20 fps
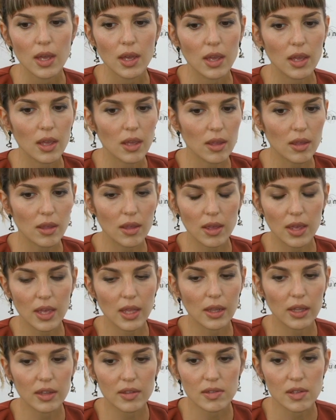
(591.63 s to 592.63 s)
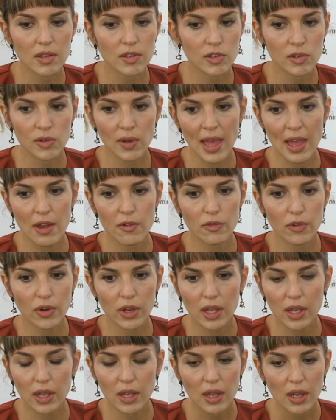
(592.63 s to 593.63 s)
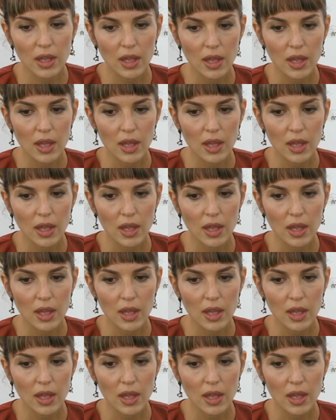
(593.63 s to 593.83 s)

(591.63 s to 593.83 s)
He listened to every